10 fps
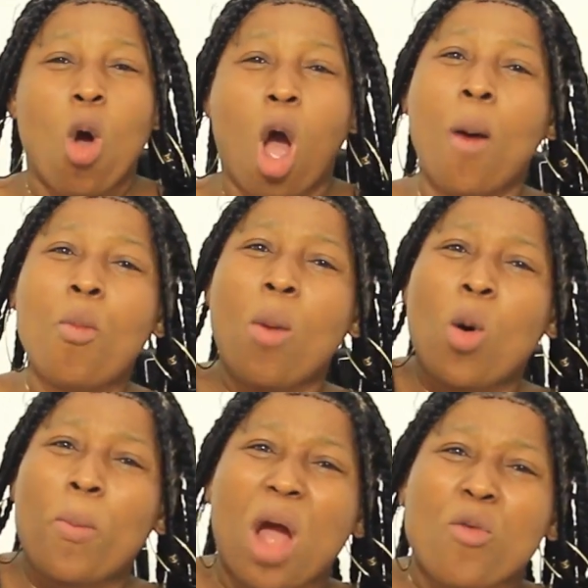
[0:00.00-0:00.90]

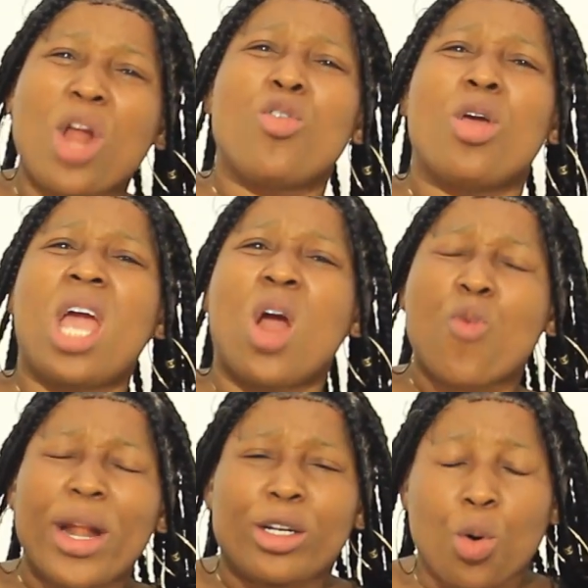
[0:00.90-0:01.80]
Oh, my radio, yeah,
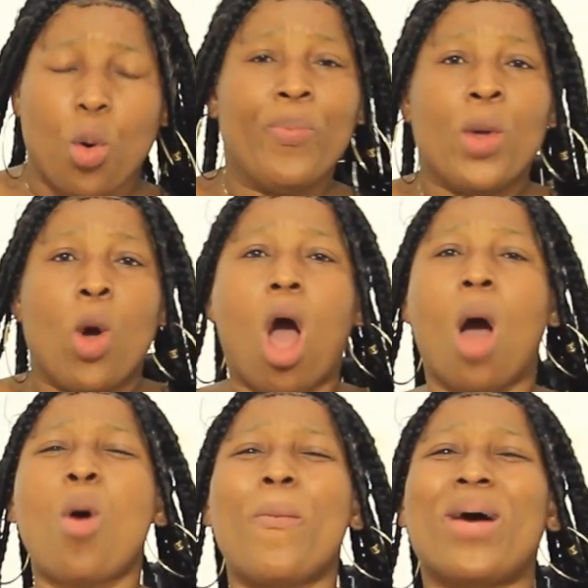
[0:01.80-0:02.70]
radio.
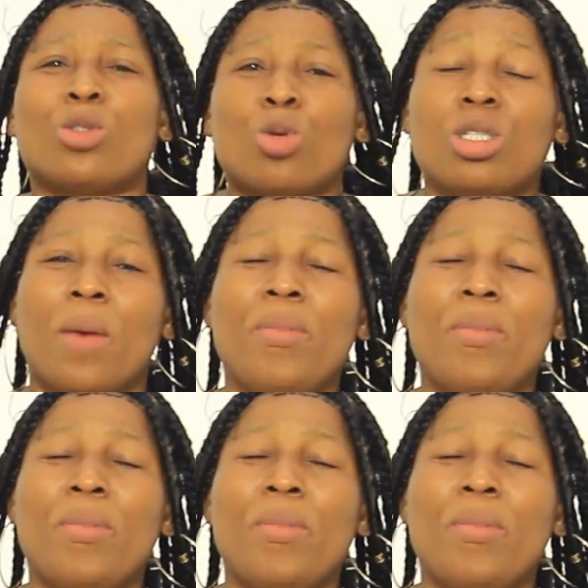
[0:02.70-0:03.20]
Oh, my social